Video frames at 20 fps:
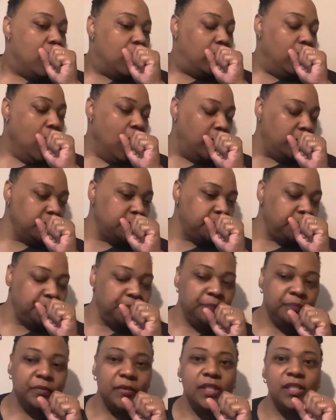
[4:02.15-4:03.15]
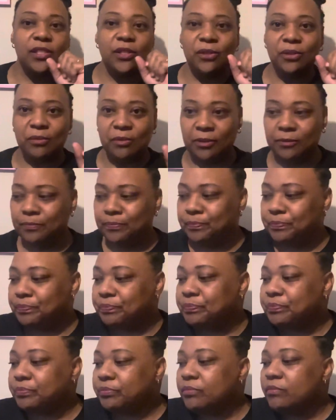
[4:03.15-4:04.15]
Excuse me.
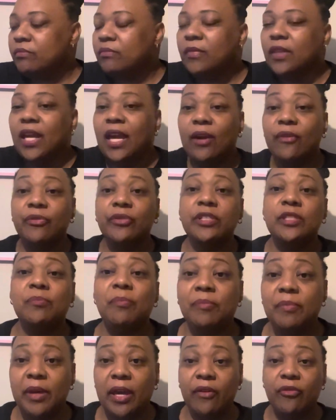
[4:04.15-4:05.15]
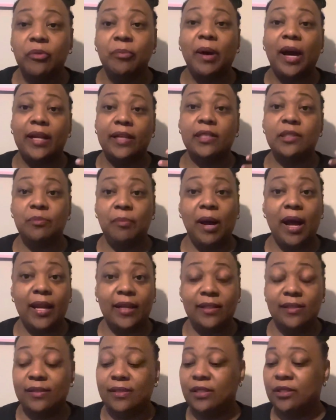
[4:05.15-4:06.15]
Everybody's
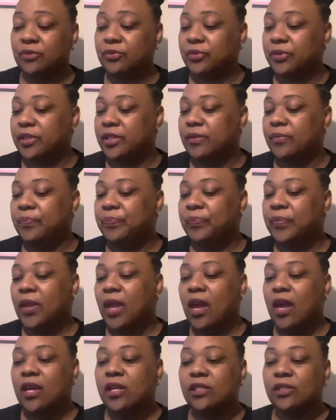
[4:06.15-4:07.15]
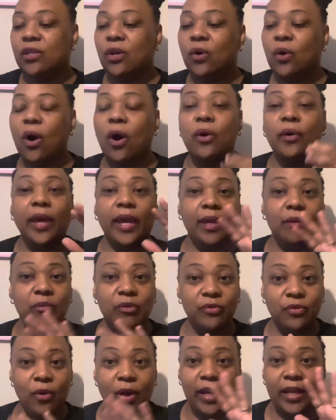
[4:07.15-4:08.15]
body's different. So, okay,
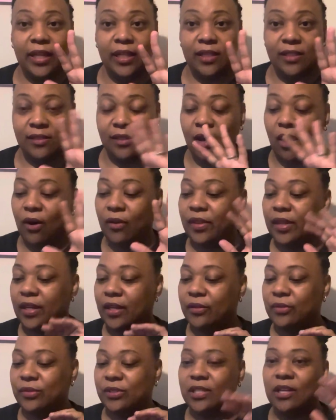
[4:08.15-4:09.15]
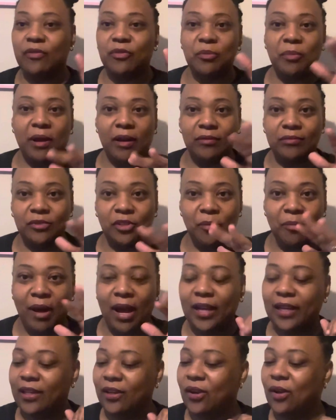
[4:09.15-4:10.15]
before I get into all that other stuff about your
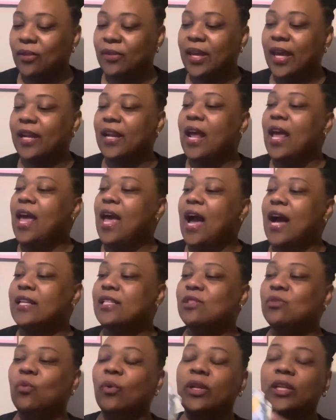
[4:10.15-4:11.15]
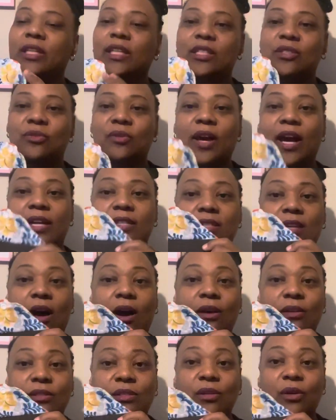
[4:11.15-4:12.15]
body and all that, I just wanted to let you guys
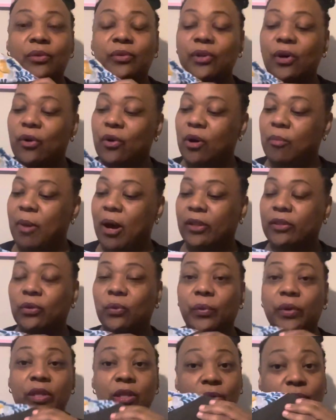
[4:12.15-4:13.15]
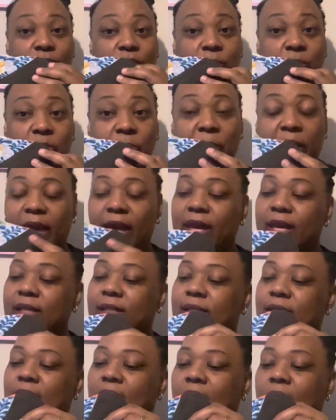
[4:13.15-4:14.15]
also know about the reusable
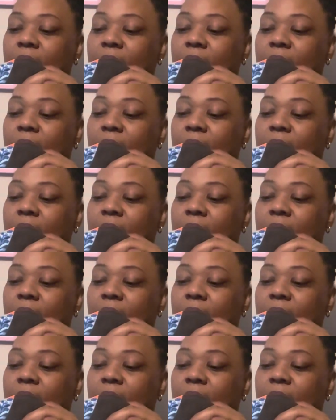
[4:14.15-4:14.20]
pads.